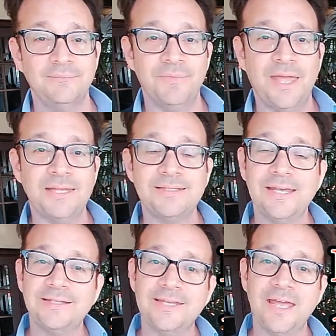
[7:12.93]
and
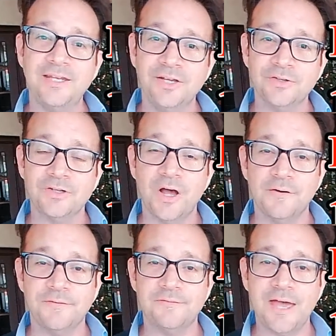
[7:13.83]
take 10 years
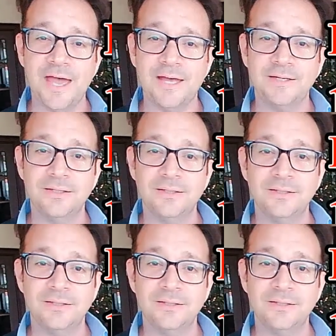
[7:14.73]
off of that,